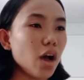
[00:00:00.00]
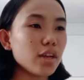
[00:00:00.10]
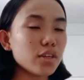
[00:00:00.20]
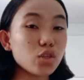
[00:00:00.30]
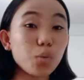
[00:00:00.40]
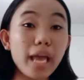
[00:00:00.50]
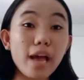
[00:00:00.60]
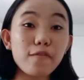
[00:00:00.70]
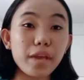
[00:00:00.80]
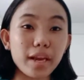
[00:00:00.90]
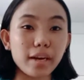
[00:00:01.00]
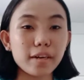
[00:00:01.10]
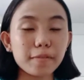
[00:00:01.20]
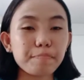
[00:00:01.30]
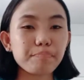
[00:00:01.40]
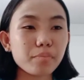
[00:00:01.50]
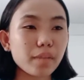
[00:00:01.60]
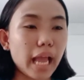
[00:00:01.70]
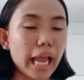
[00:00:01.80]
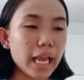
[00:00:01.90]
So we have here
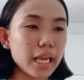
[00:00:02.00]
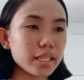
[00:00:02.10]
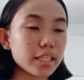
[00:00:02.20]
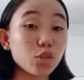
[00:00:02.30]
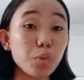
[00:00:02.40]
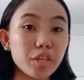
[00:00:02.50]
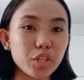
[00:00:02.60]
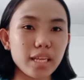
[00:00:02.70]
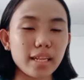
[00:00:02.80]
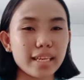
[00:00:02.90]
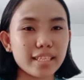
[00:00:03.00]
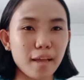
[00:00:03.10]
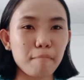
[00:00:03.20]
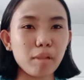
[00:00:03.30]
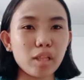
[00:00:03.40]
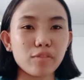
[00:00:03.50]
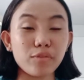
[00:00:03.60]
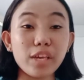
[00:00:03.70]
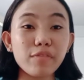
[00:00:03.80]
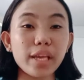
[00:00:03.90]
a situational example of
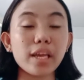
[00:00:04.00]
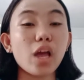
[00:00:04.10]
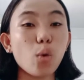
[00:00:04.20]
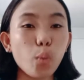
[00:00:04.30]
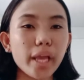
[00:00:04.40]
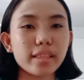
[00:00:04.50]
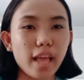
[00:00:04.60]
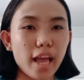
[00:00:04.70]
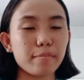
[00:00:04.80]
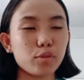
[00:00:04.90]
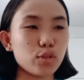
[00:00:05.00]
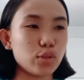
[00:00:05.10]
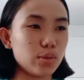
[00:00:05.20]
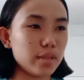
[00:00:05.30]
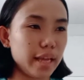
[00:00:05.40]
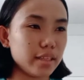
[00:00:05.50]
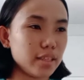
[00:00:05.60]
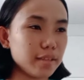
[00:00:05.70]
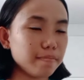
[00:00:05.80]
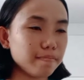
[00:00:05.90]
giving wait time to
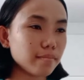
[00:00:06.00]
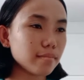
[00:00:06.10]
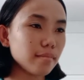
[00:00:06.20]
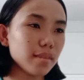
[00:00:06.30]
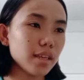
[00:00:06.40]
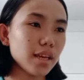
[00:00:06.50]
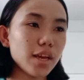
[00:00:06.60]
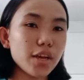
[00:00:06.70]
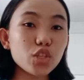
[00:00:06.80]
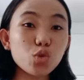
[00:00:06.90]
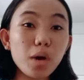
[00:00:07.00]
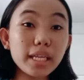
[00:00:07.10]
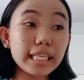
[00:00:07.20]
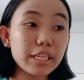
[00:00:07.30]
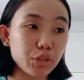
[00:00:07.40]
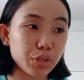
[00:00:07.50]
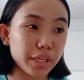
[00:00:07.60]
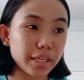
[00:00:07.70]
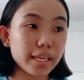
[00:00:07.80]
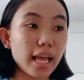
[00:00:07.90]
students. So one
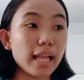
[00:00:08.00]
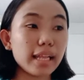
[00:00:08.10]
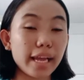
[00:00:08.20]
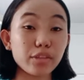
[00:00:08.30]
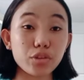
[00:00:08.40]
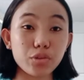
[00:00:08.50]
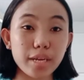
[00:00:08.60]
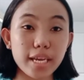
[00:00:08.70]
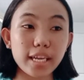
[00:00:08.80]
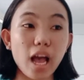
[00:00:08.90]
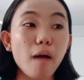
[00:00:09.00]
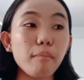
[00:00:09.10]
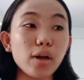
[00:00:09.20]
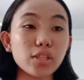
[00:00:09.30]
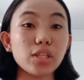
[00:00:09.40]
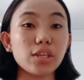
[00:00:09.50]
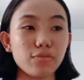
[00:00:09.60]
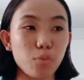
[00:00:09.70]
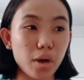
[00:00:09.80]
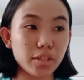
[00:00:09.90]
teacher liked to drink a bottle
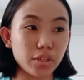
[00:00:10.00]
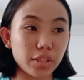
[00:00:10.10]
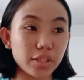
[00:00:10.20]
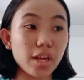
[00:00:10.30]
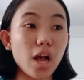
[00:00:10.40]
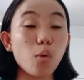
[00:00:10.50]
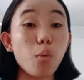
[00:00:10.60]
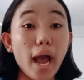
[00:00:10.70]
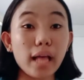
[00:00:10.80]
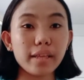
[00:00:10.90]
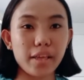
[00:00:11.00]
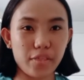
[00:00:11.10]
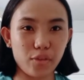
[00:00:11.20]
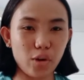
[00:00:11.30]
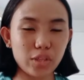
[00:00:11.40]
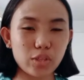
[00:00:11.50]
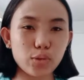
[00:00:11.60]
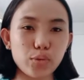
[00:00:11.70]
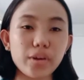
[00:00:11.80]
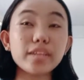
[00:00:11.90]
of water while he thought.
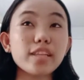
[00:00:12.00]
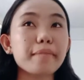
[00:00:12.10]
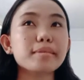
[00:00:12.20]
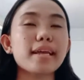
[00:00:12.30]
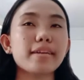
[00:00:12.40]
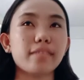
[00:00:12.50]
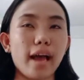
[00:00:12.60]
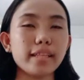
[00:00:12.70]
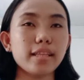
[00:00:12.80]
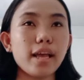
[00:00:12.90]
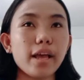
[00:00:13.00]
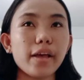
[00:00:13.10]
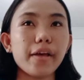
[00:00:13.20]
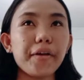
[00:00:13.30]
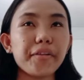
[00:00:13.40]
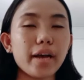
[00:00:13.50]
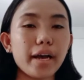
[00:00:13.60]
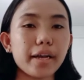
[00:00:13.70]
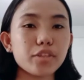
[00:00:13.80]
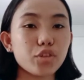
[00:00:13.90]
So there are times like that
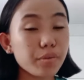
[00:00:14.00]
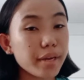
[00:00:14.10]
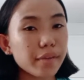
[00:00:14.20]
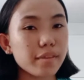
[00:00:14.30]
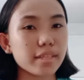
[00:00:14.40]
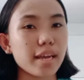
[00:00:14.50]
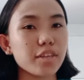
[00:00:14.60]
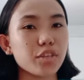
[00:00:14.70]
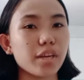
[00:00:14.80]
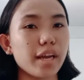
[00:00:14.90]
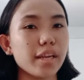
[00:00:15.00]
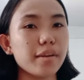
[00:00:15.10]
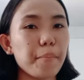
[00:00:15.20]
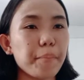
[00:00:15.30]
during a discussion,